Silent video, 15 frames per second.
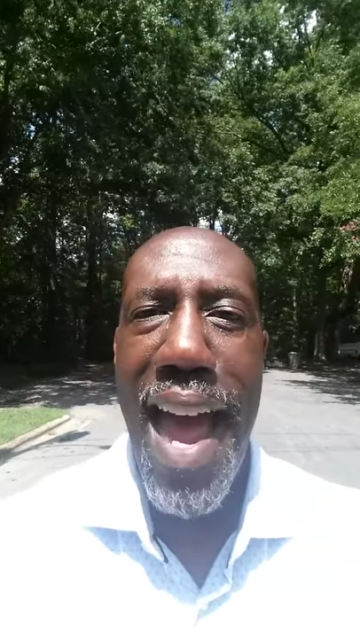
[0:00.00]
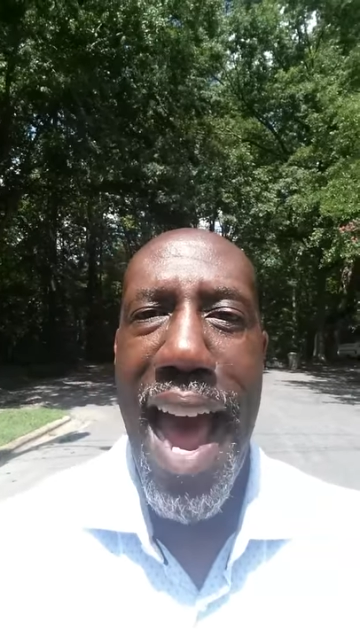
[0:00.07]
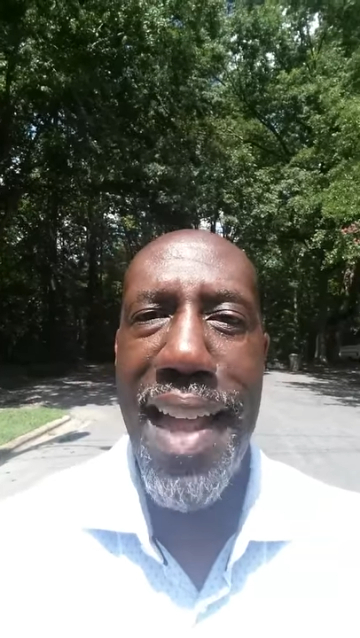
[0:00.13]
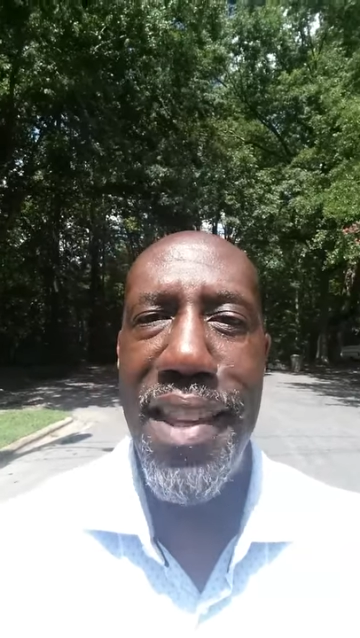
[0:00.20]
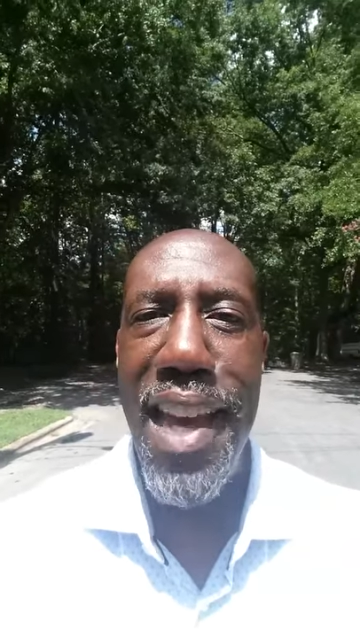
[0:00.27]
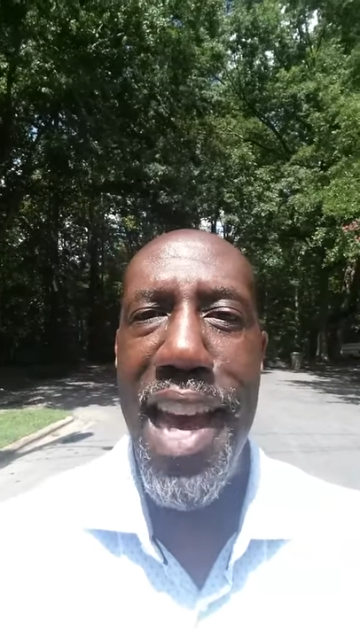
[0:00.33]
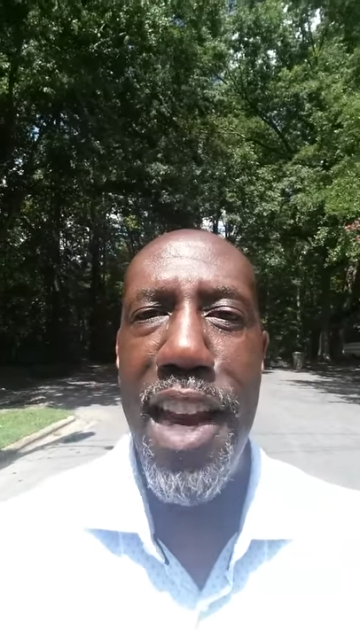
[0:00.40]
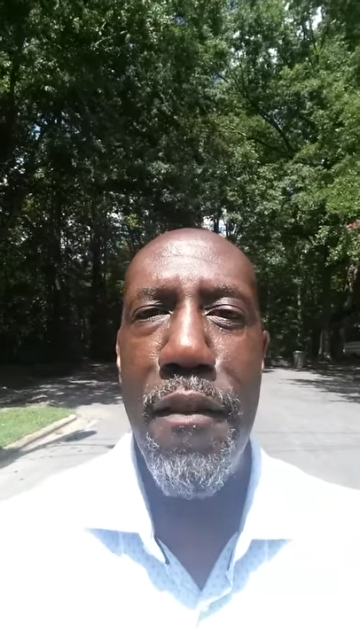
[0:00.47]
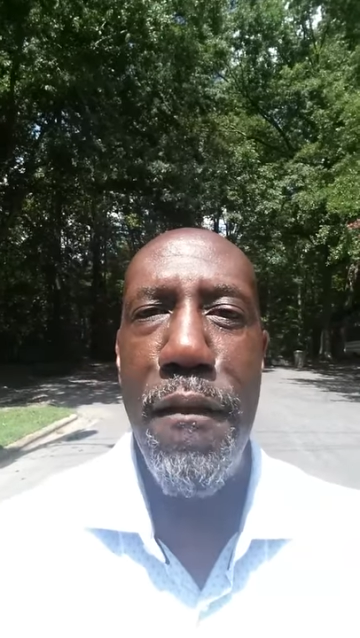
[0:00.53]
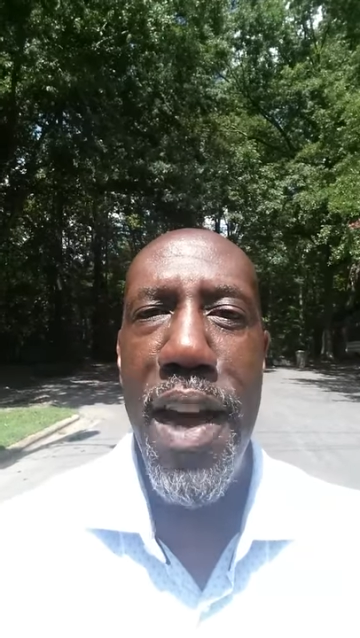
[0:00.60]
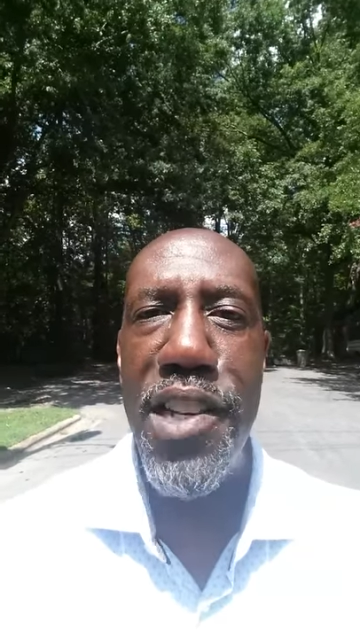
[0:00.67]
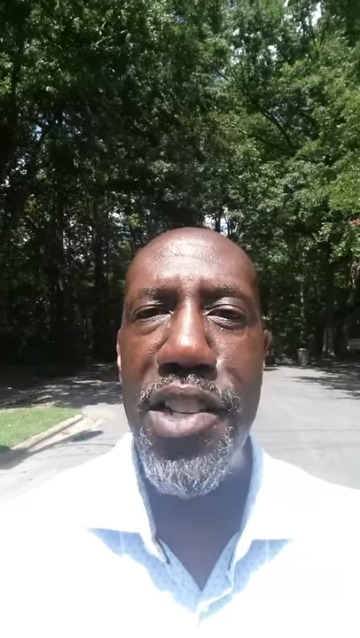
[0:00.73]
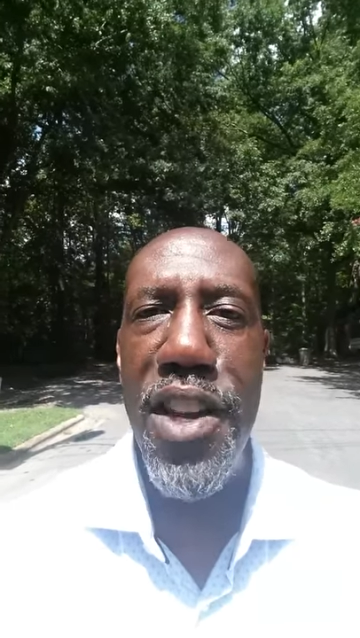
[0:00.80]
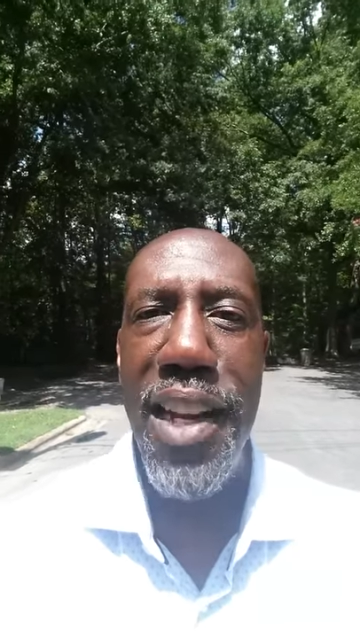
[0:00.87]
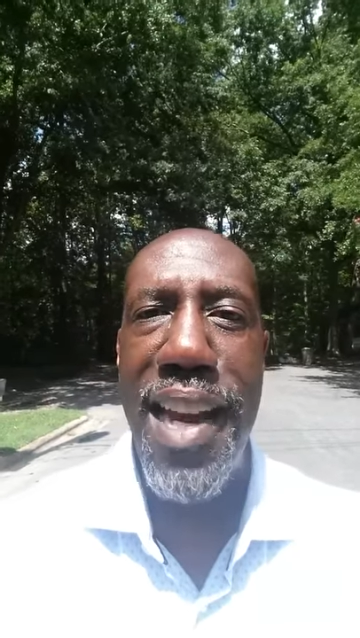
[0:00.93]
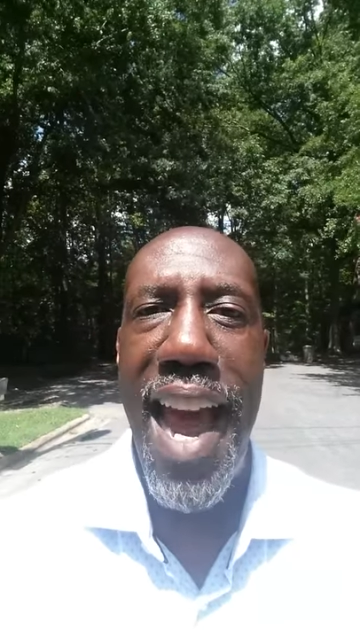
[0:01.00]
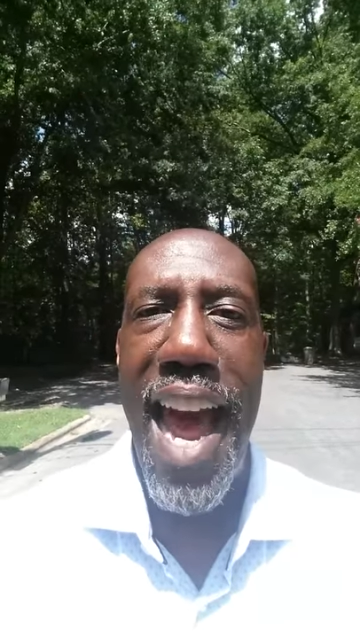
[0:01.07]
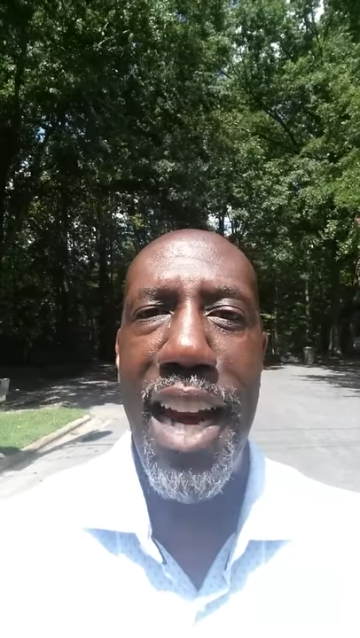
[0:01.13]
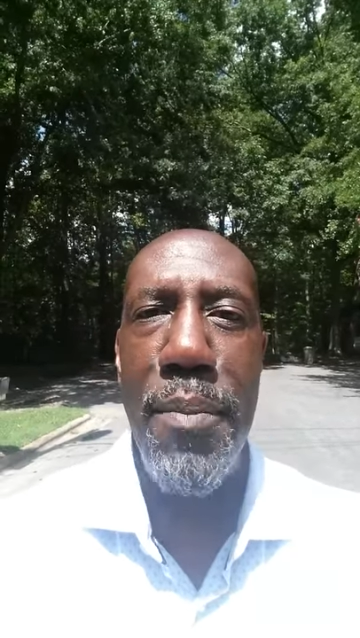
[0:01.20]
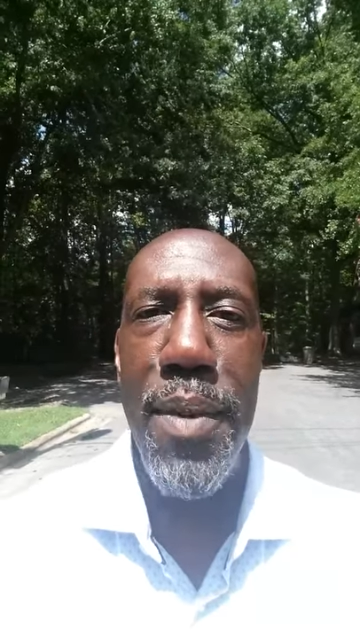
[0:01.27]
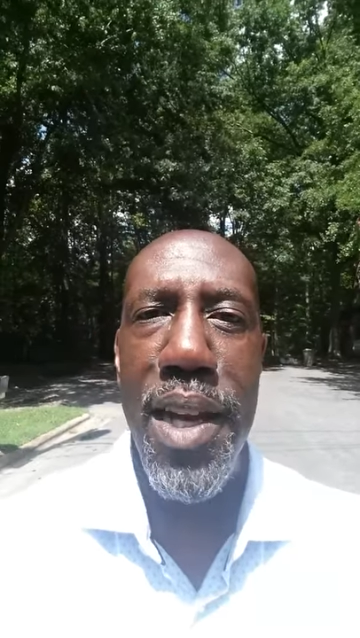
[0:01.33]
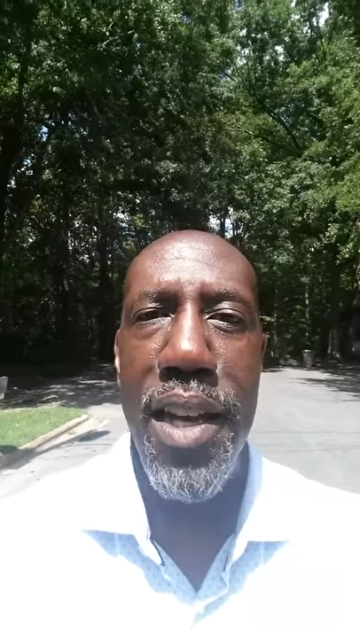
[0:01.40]
at the Innovation
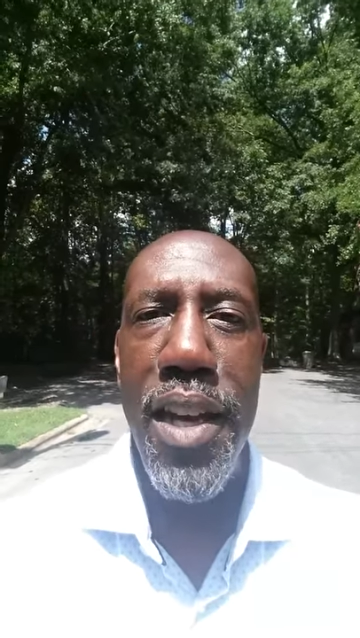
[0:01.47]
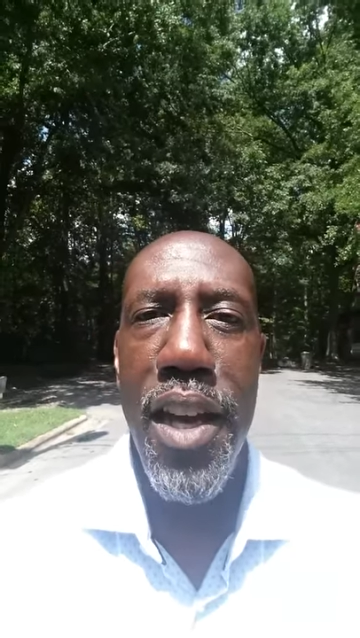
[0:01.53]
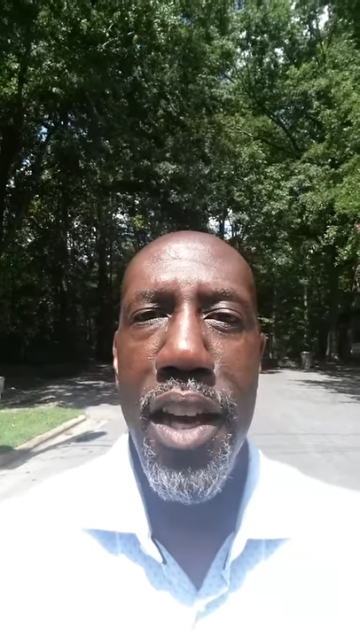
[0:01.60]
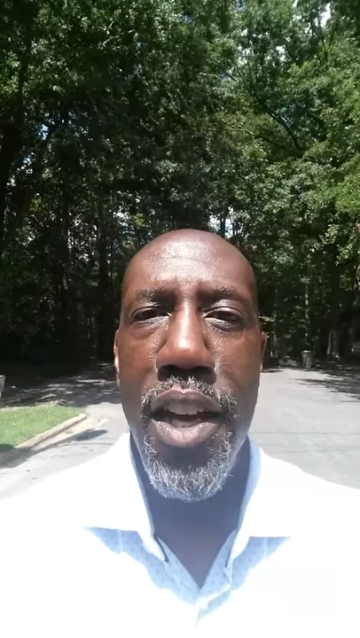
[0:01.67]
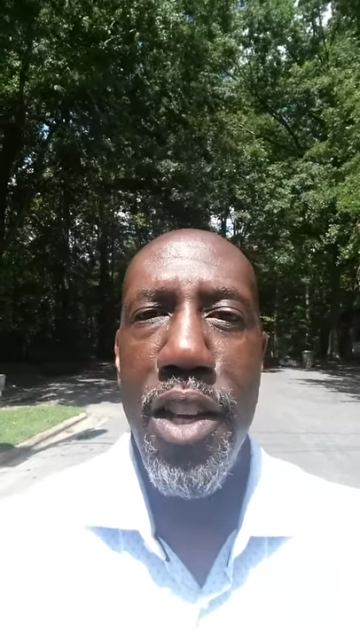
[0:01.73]
Academy